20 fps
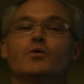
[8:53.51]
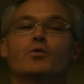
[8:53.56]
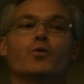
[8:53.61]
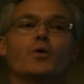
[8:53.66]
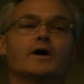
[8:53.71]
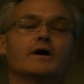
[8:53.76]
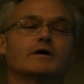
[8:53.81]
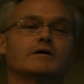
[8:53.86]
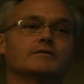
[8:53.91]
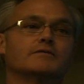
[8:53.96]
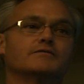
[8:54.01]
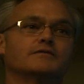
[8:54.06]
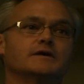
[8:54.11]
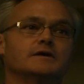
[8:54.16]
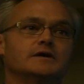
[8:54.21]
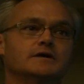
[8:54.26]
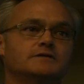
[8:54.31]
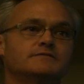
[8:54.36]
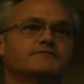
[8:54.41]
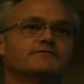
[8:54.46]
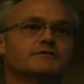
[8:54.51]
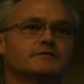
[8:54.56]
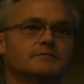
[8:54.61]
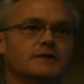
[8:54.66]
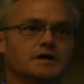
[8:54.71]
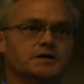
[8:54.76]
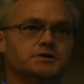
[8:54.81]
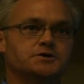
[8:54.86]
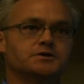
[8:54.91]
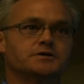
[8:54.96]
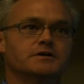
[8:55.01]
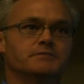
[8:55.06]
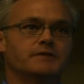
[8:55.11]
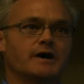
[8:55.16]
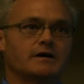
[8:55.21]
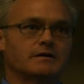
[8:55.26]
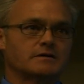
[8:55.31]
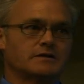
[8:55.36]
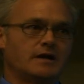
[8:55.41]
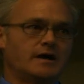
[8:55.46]
where the information
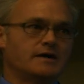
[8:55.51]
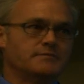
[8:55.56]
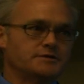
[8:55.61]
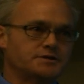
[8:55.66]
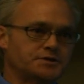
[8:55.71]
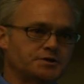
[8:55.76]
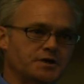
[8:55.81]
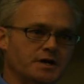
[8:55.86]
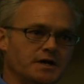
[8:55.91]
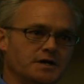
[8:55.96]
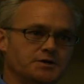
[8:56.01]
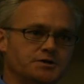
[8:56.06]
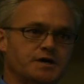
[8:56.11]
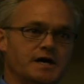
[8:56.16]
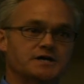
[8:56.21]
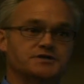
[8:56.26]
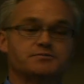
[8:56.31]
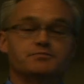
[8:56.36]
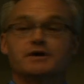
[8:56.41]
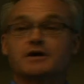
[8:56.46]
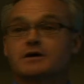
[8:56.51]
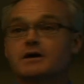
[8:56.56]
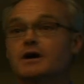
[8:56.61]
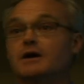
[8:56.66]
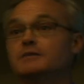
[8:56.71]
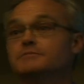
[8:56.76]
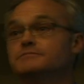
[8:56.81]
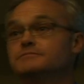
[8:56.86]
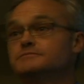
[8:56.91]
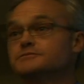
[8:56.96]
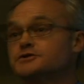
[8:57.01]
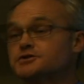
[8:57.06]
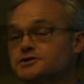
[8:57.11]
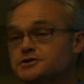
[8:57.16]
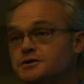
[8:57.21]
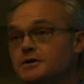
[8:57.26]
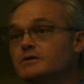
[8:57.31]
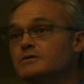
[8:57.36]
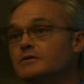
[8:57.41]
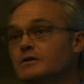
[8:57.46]
about climate change has become
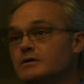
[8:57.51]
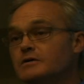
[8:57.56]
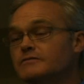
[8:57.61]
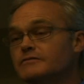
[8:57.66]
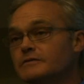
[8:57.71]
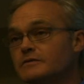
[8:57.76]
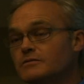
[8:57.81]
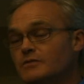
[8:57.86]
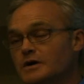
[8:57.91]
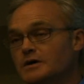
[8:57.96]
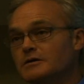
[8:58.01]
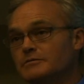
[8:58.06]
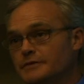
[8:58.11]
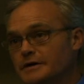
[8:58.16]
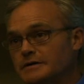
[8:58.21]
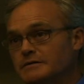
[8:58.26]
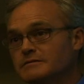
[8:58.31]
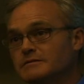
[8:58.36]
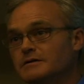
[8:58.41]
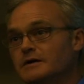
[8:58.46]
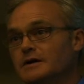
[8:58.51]
so overwhelming